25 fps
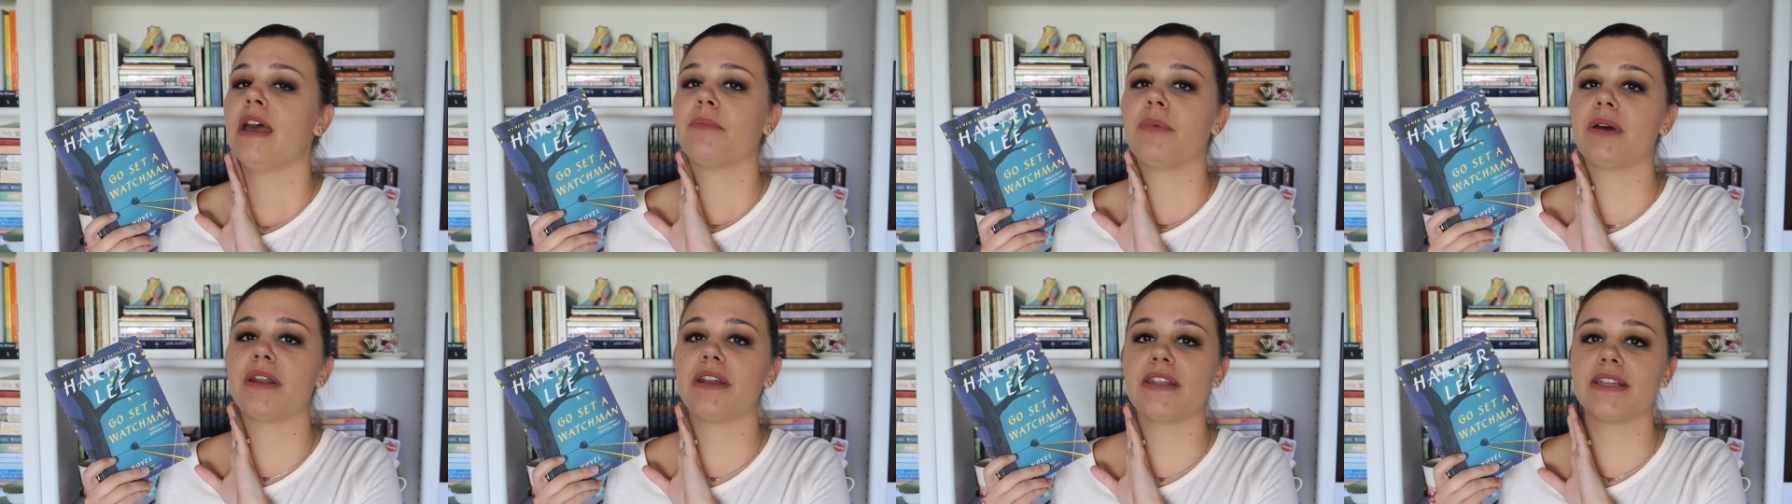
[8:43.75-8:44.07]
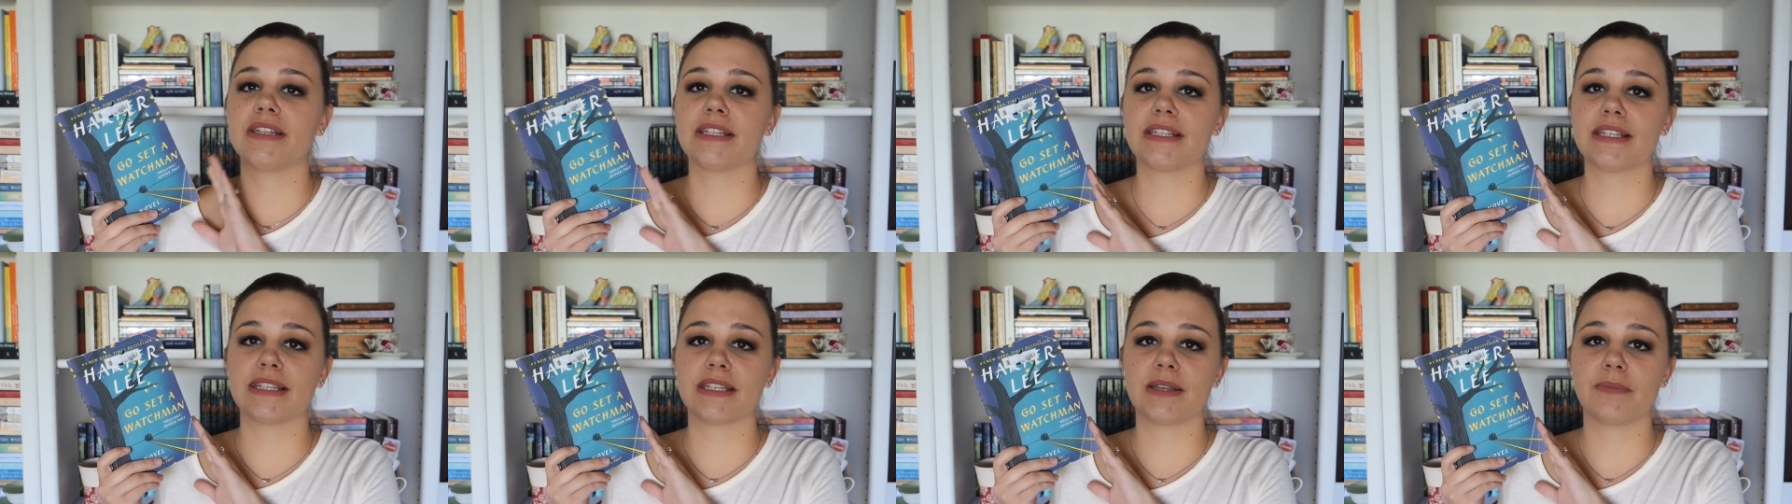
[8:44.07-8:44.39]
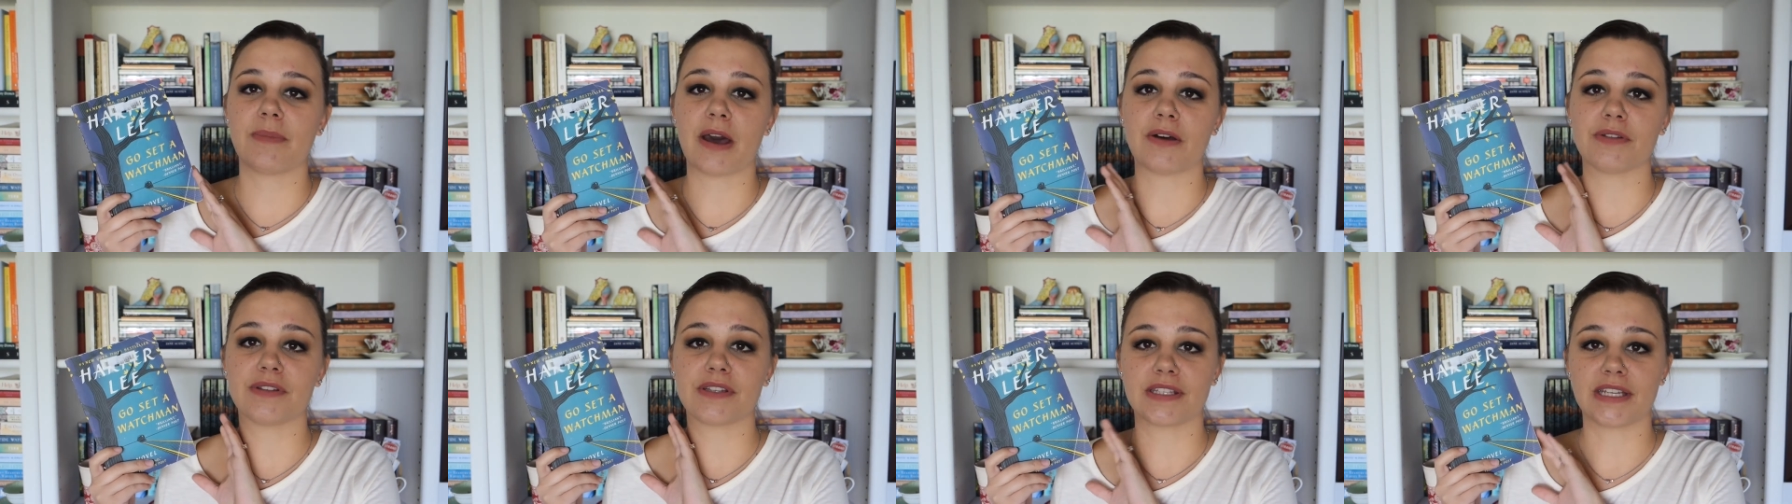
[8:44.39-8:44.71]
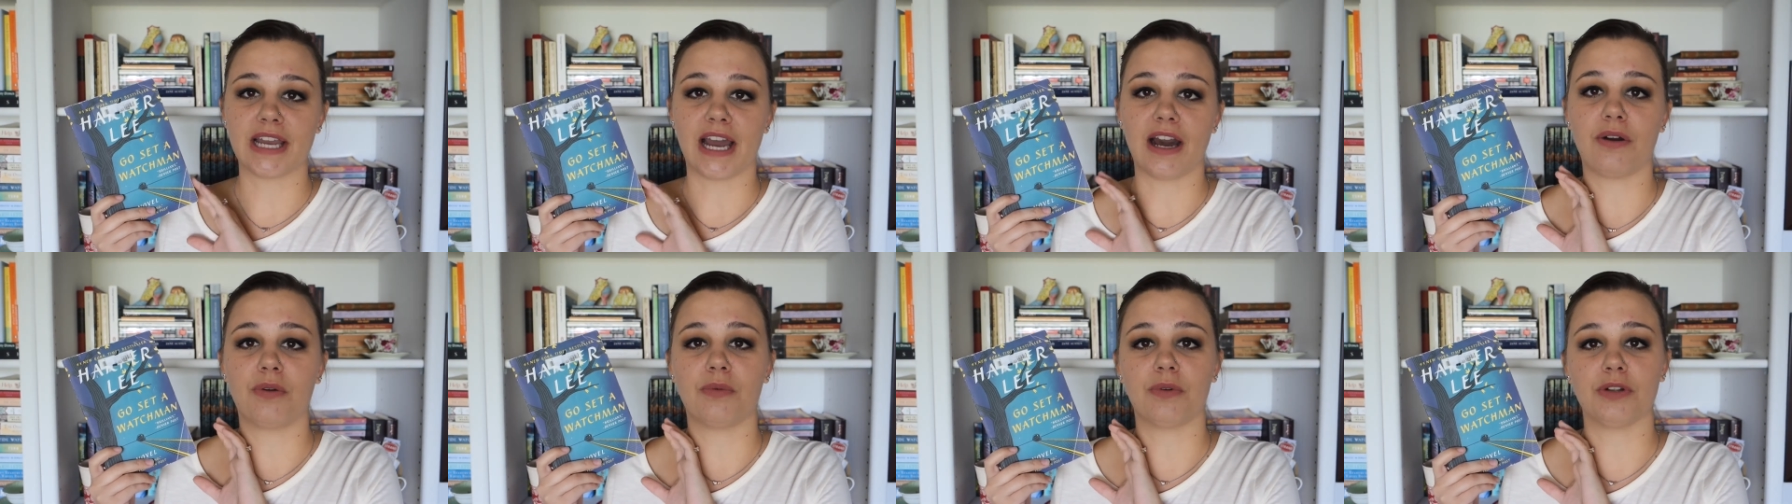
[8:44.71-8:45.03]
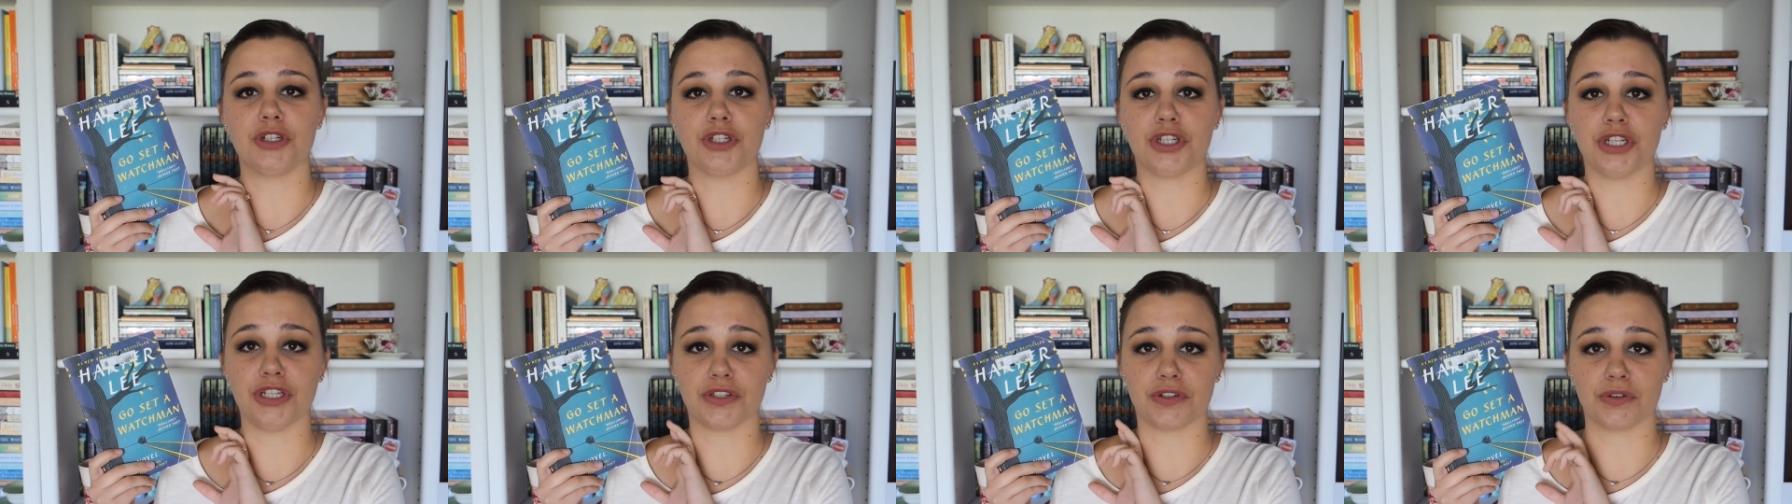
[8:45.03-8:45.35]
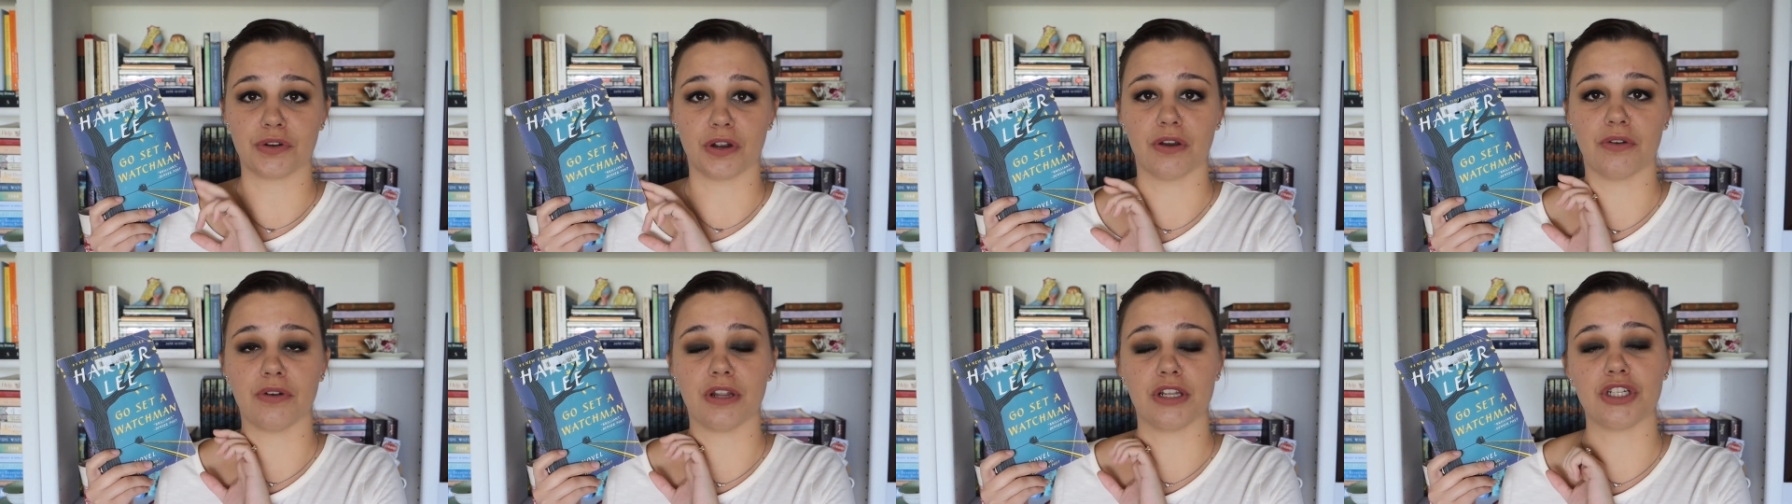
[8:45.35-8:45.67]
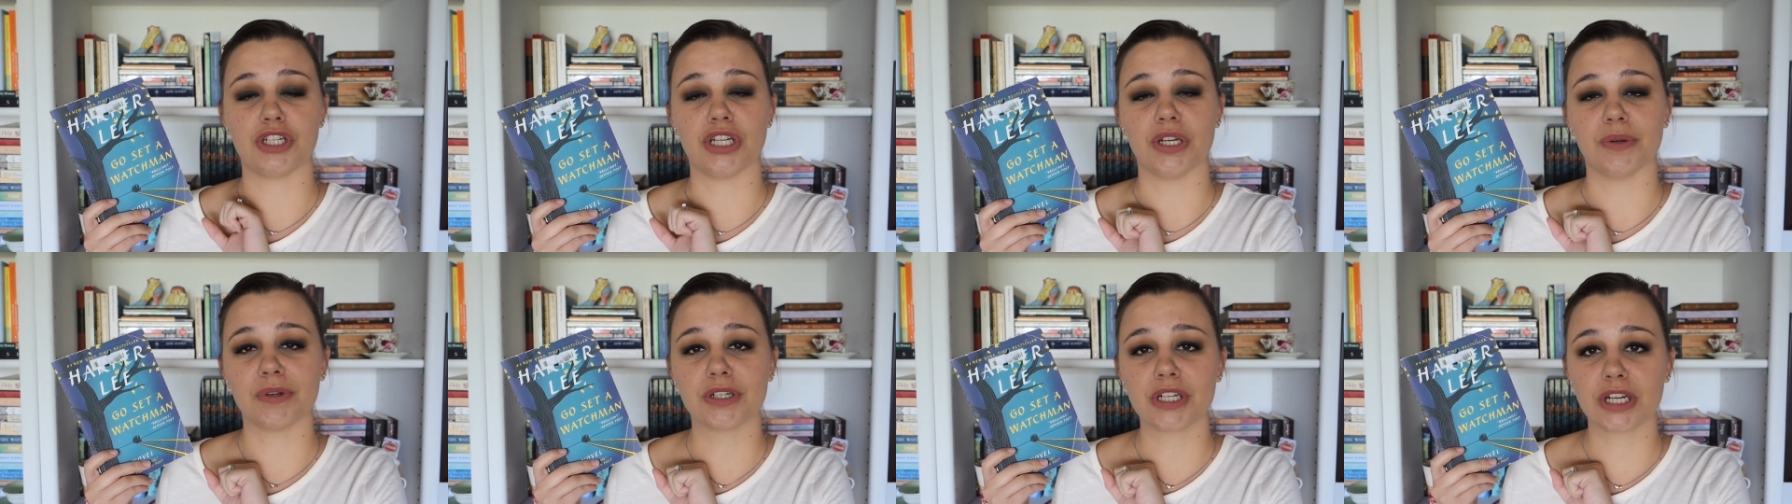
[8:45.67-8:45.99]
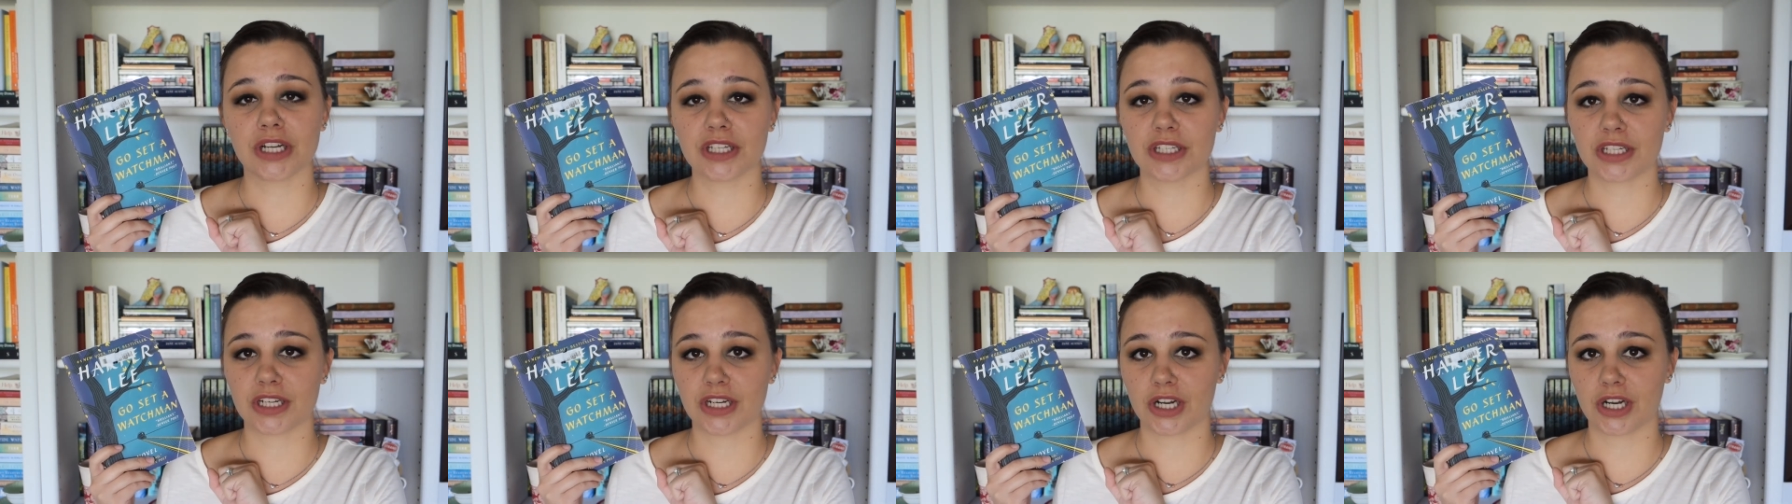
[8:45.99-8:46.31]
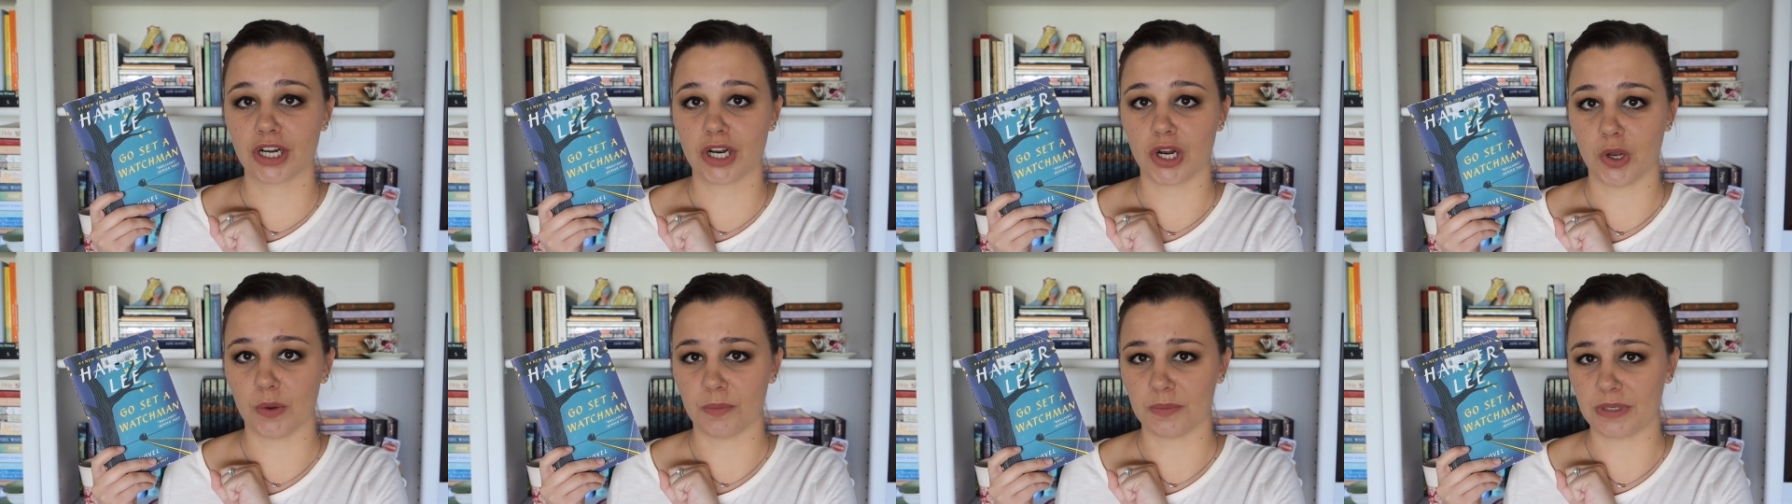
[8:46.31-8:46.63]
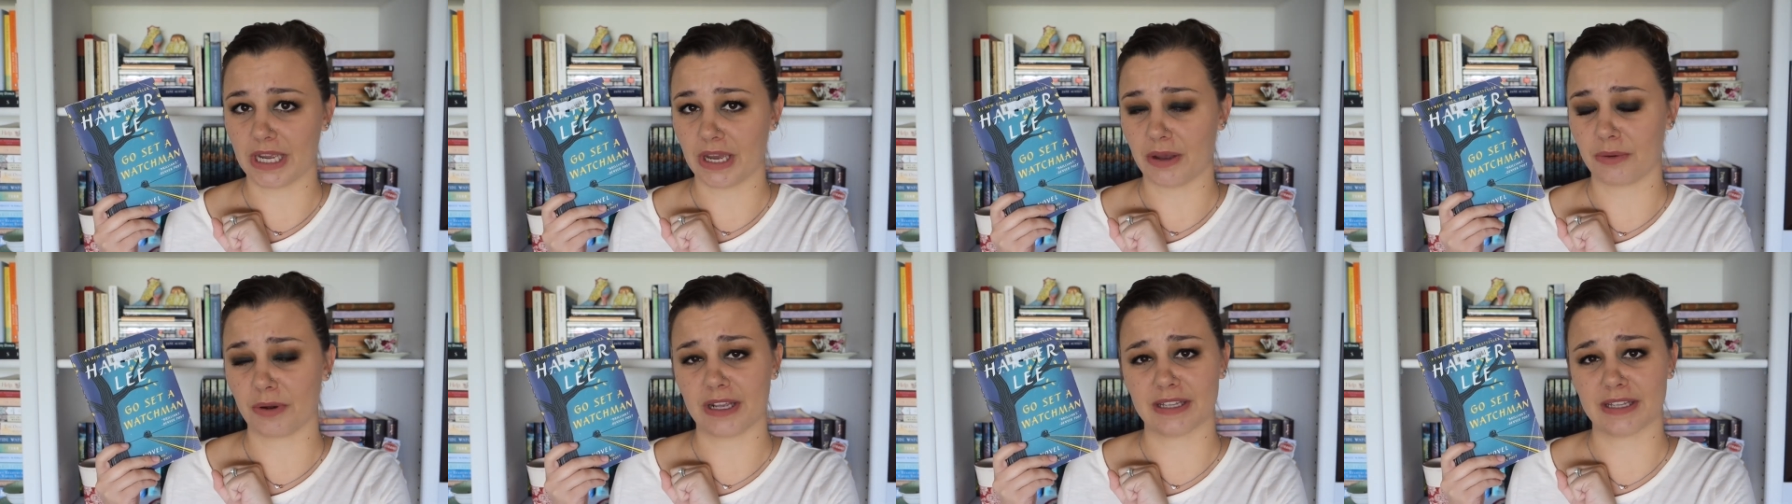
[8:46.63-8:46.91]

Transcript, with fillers: But this is about Scout when she's grown and she returns to her hometown